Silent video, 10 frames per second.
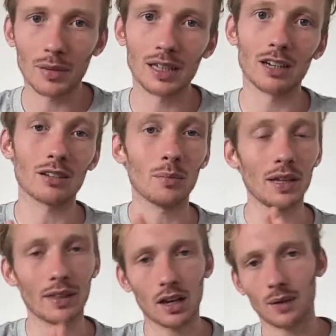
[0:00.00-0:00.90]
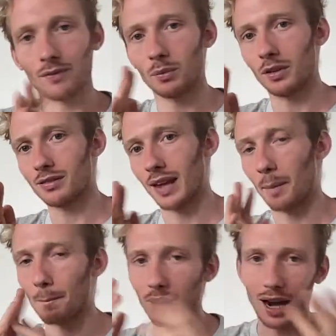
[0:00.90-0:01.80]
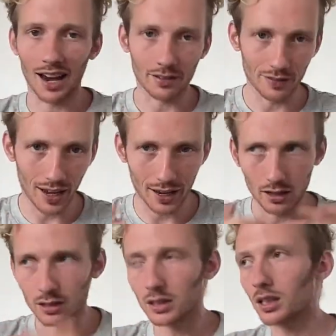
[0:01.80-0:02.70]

It doesn't mean they come from the same plot of land.